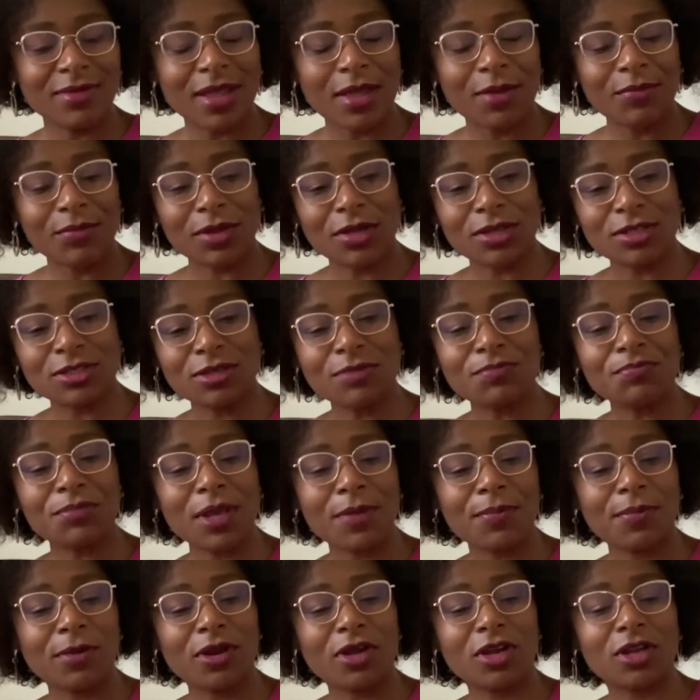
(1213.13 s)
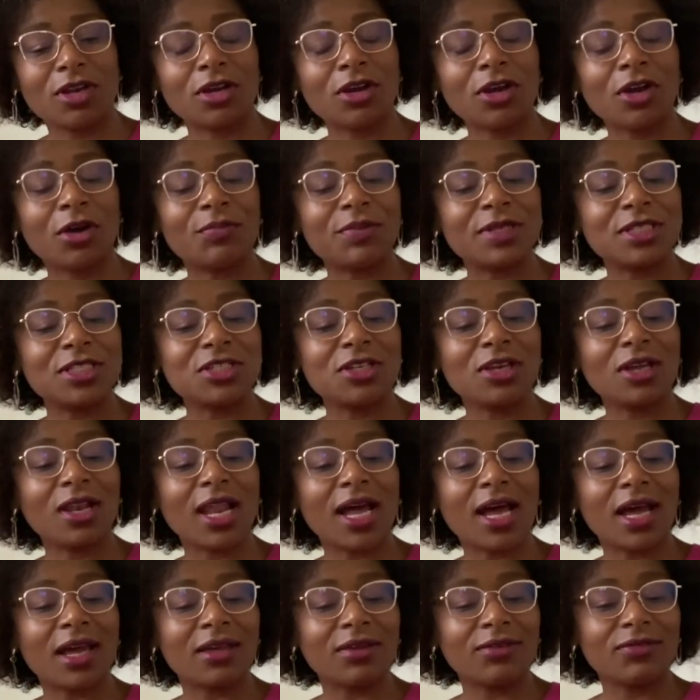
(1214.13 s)
Because some people are going to come into your
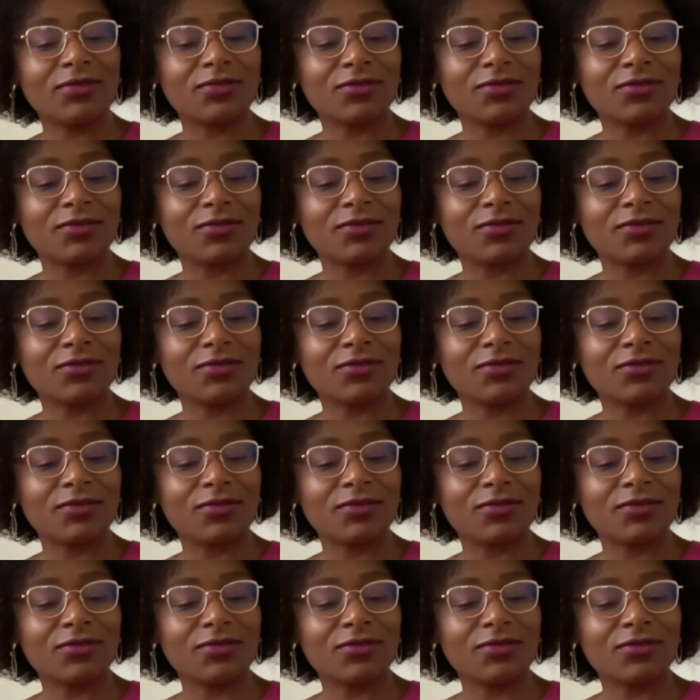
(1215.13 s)
life